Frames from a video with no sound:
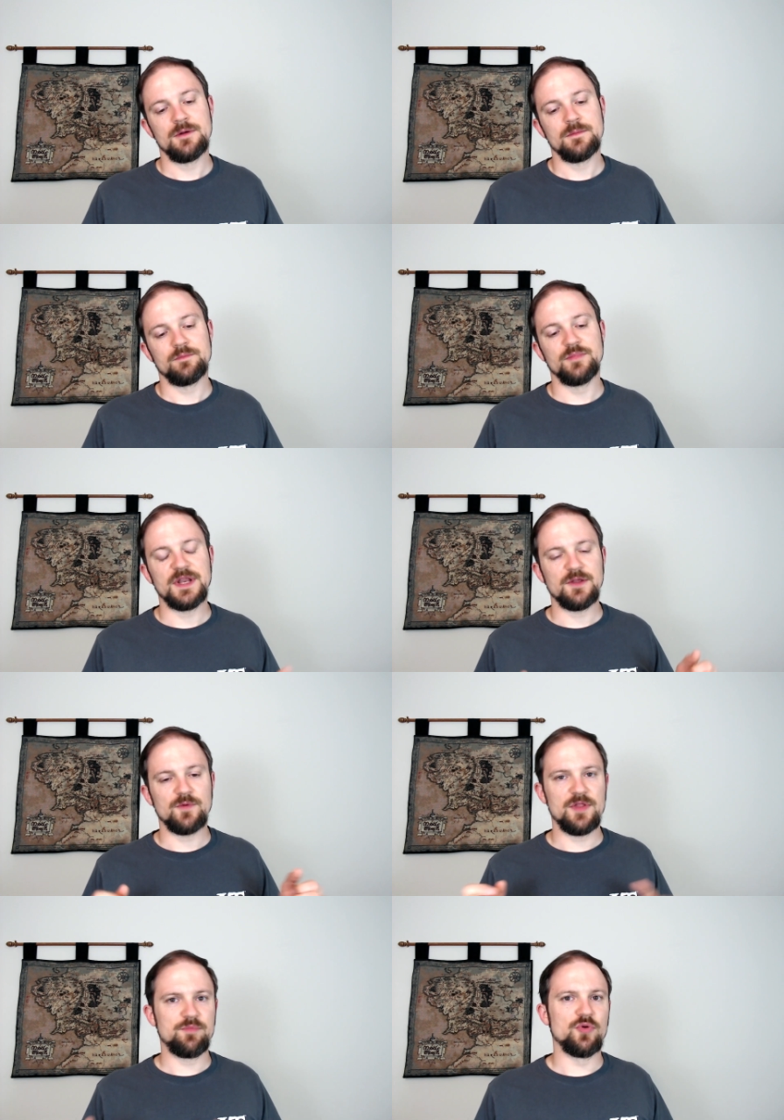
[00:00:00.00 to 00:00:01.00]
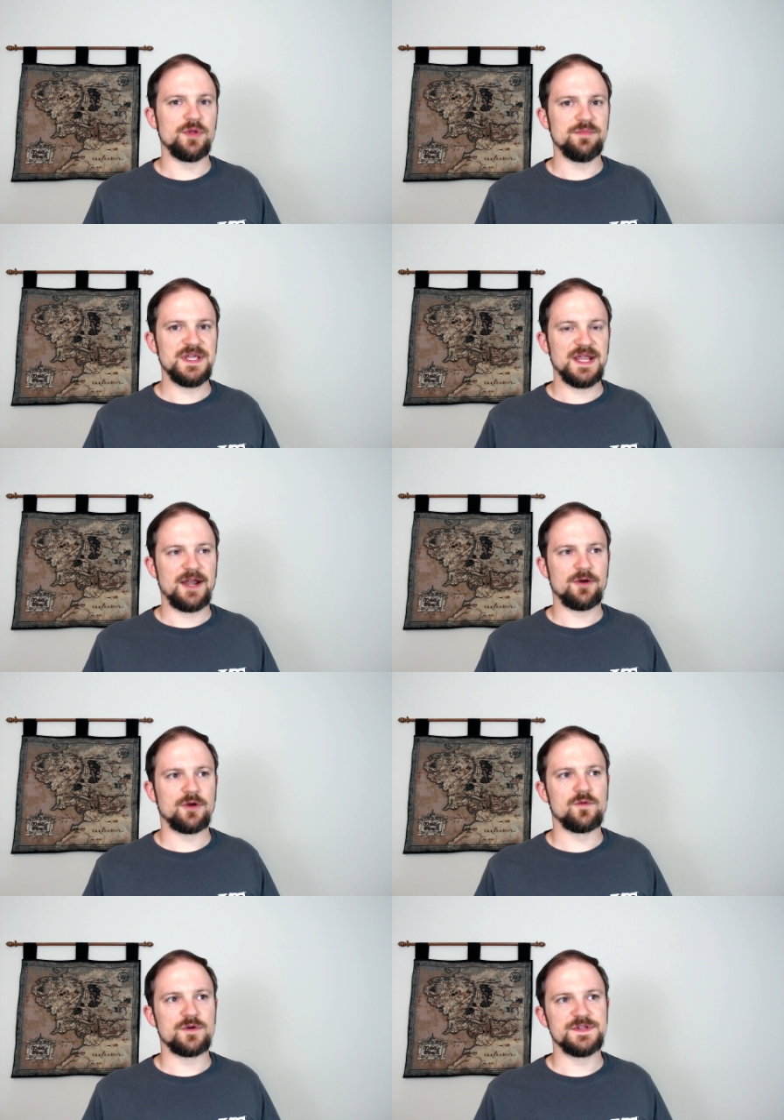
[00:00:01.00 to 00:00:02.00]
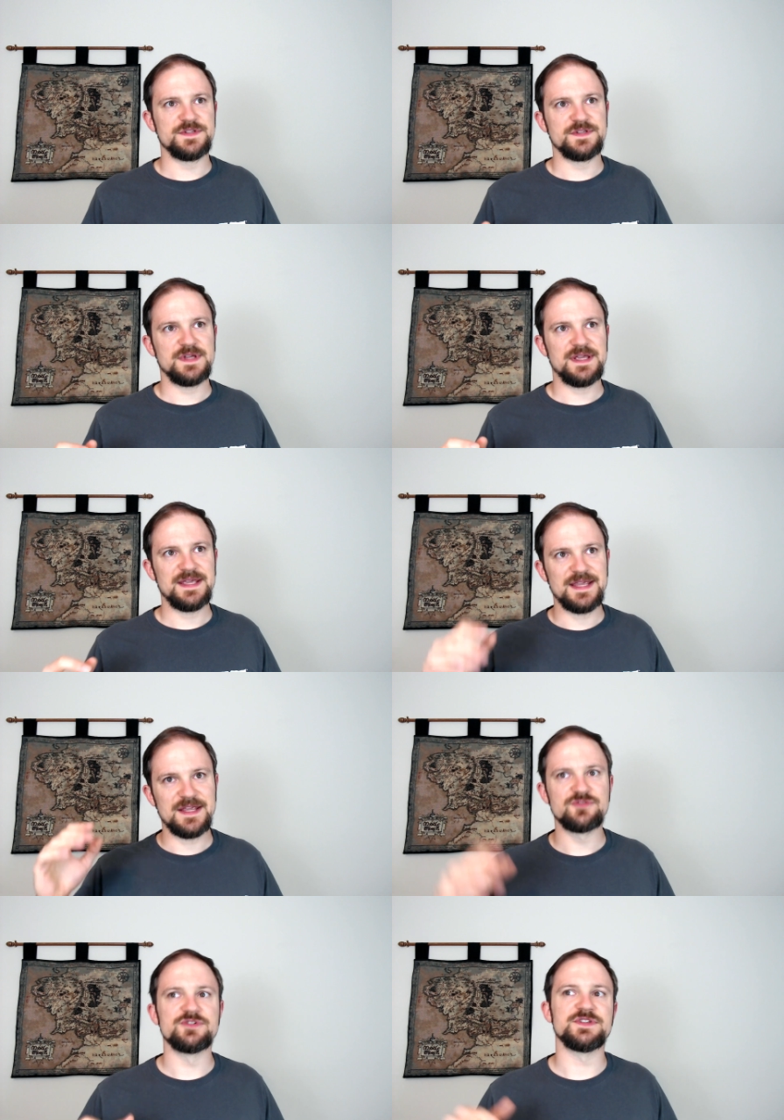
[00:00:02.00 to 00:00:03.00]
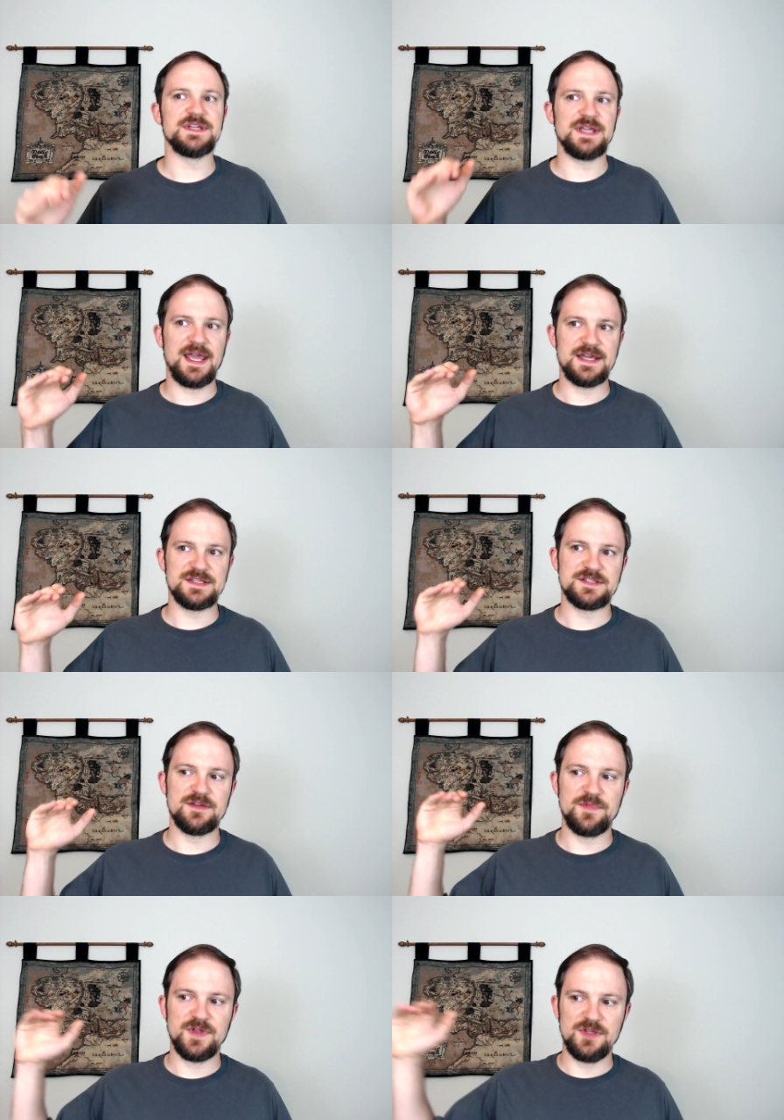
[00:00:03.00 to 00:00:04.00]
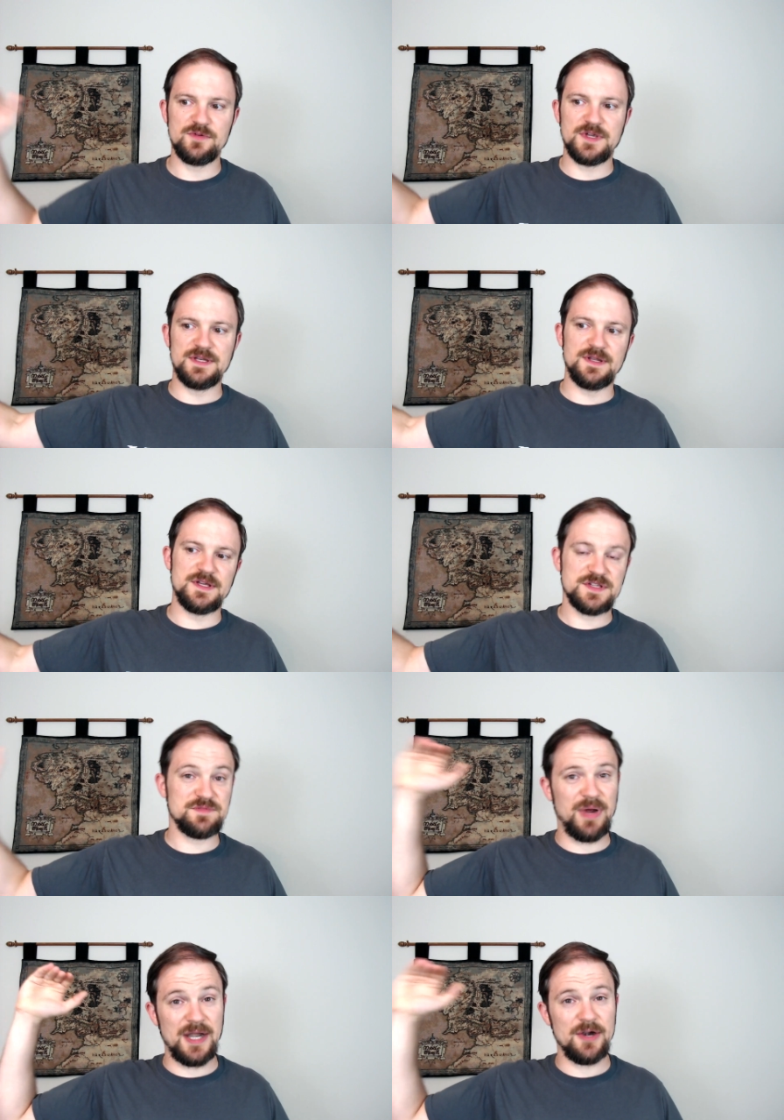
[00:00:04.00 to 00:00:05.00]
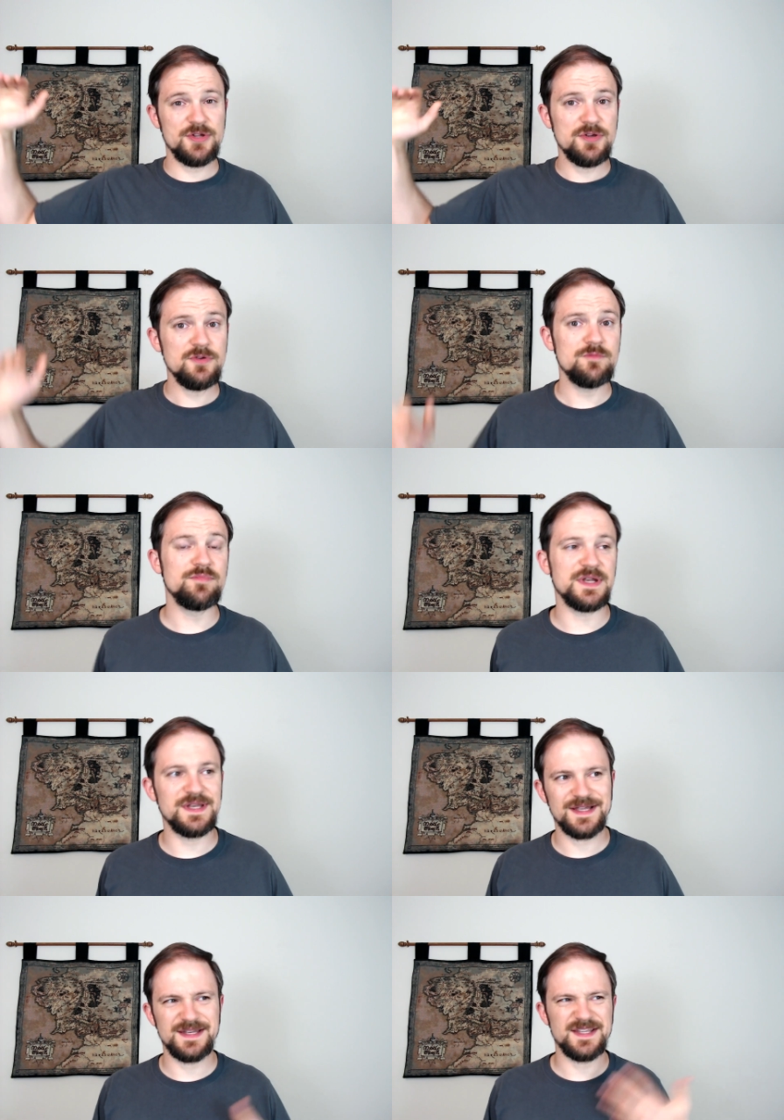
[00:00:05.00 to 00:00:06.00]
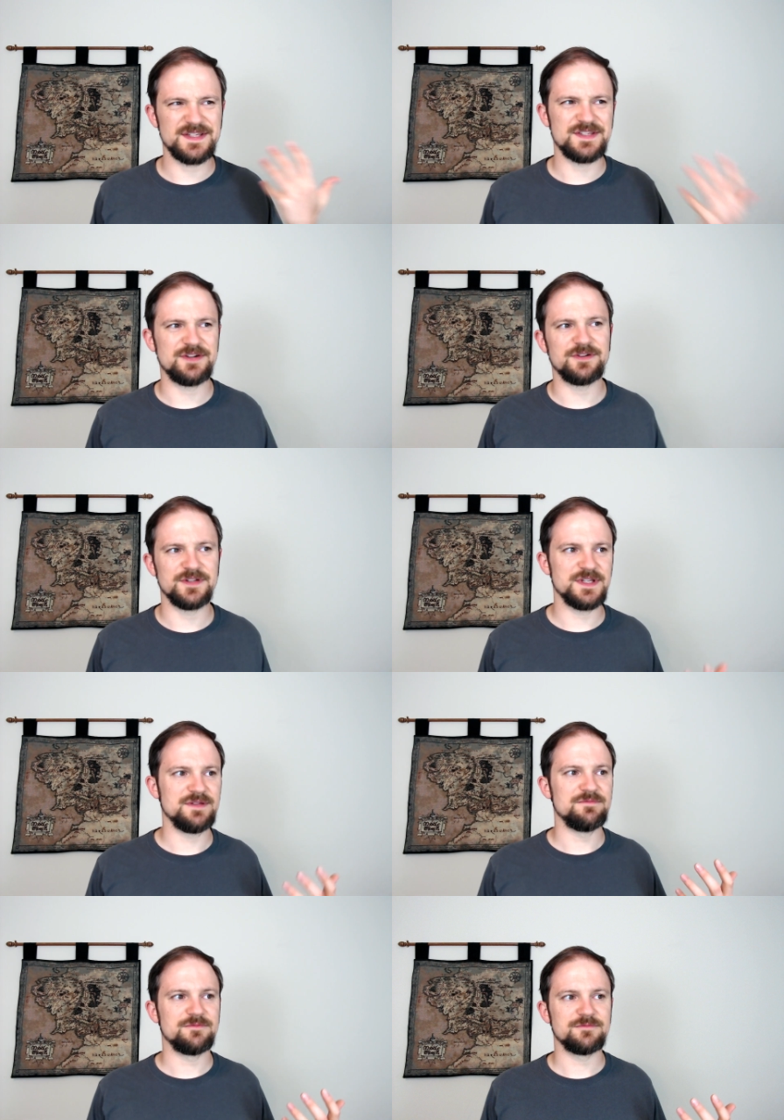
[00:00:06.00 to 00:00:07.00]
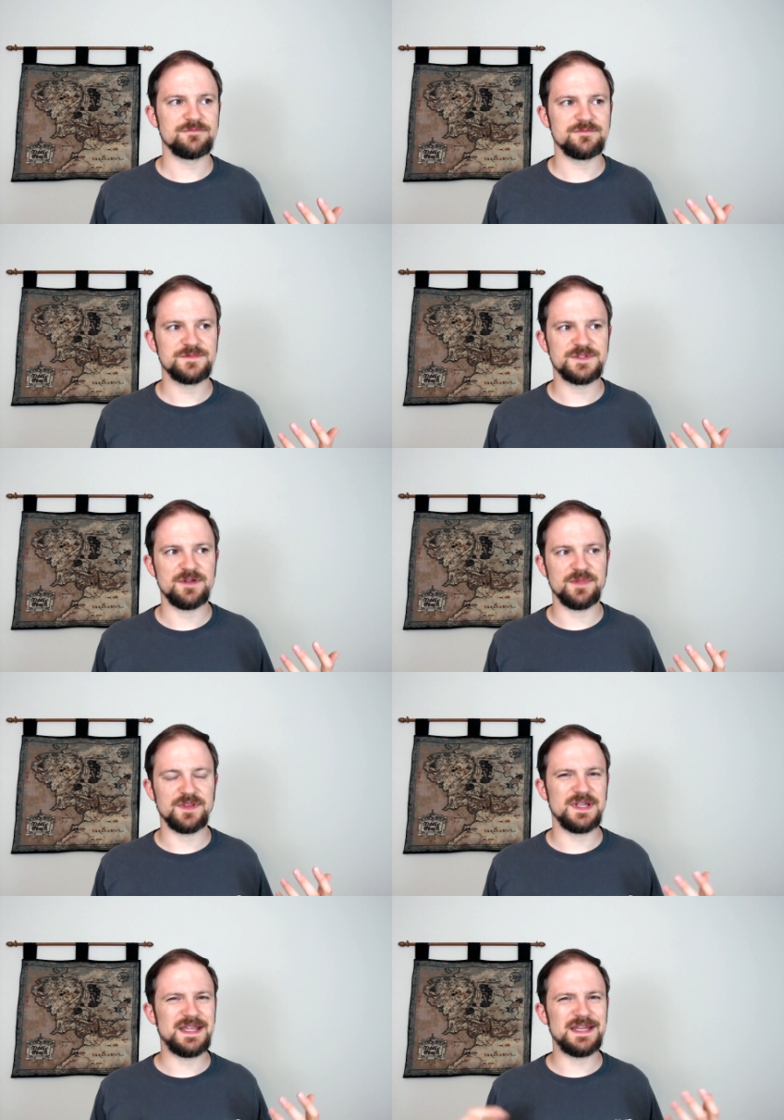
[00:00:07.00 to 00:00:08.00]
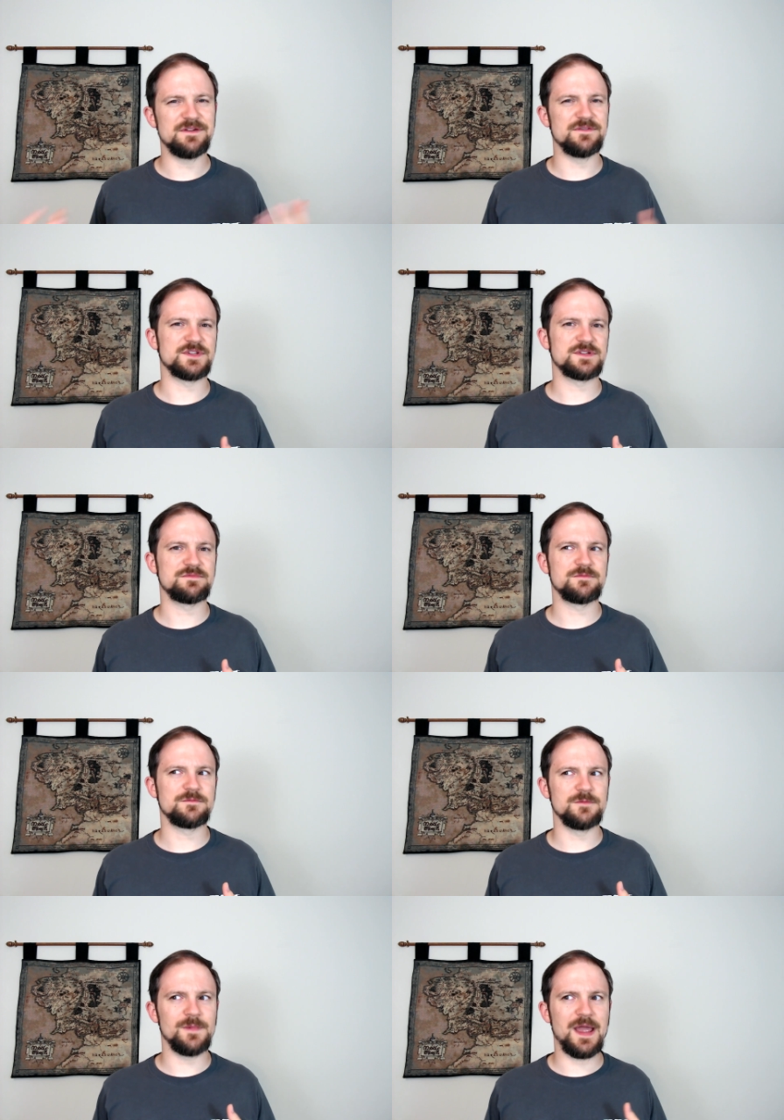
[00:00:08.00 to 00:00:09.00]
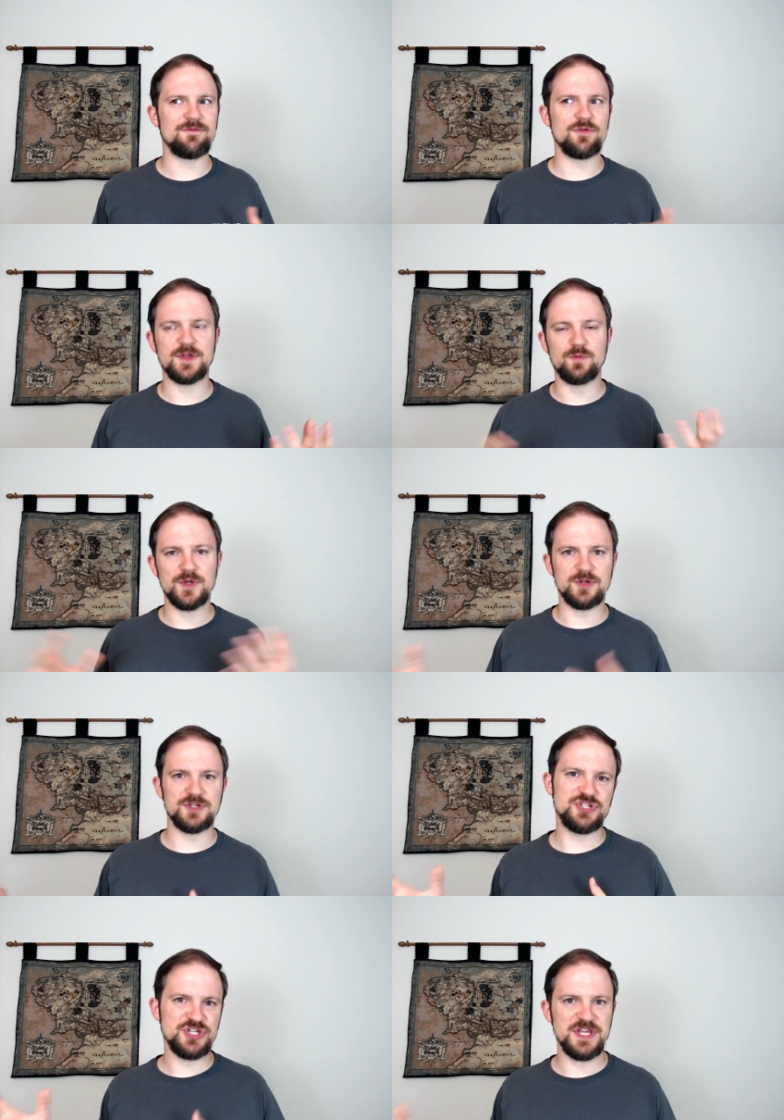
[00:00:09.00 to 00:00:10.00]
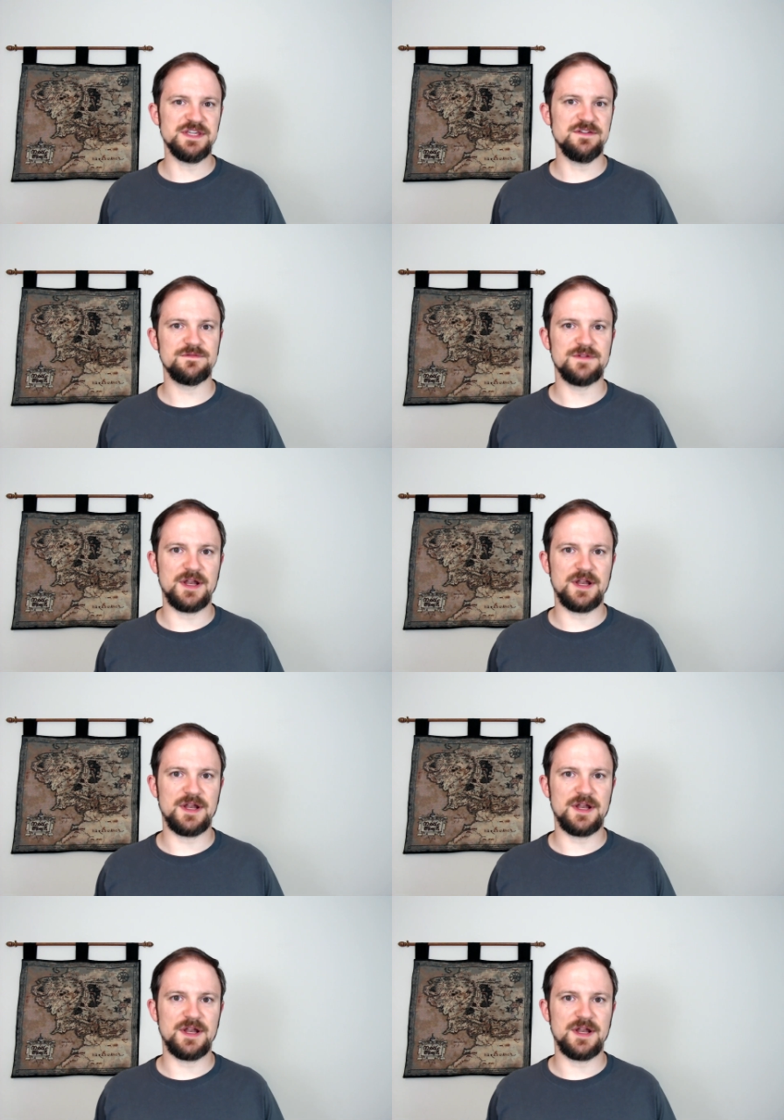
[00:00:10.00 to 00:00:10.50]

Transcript: But anyway, the point being, Aragorn is interesting as something you can aspire to, but not necessarily something that any of us ever think we could achieve.